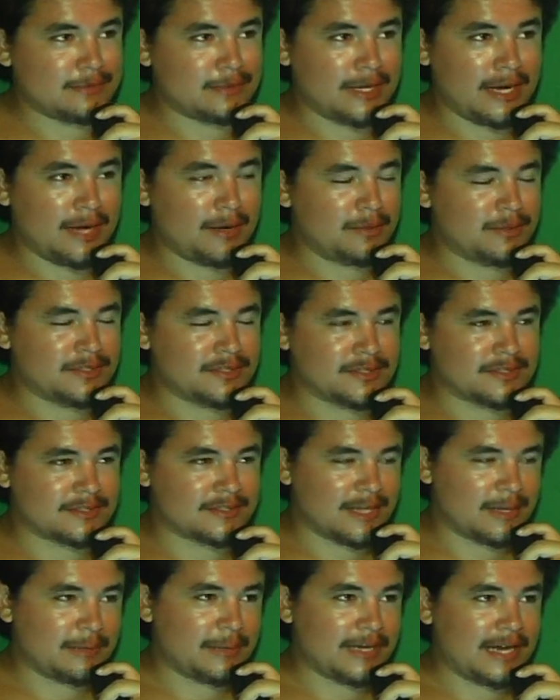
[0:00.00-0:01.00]

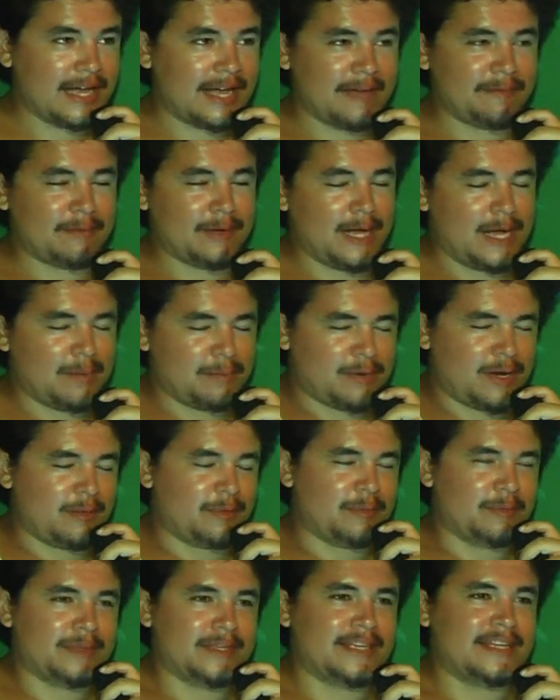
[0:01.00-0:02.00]
I
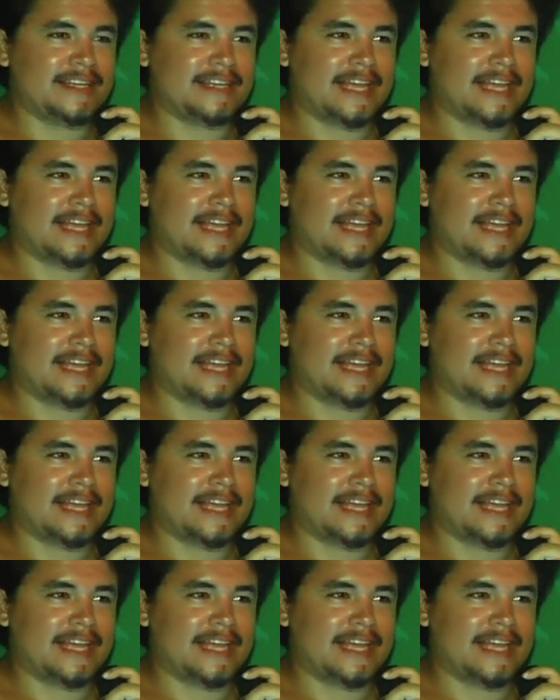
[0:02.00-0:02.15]
probably